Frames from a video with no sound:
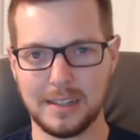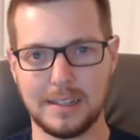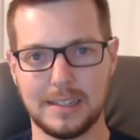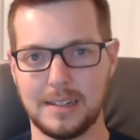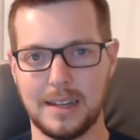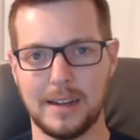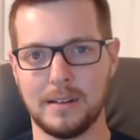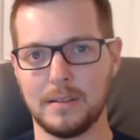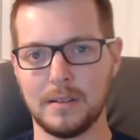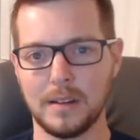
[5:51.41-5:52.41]
And,
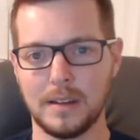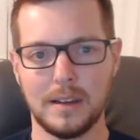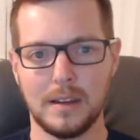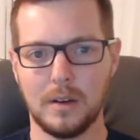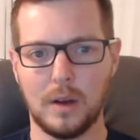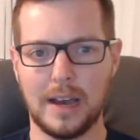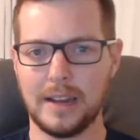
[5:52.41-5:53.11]
and I,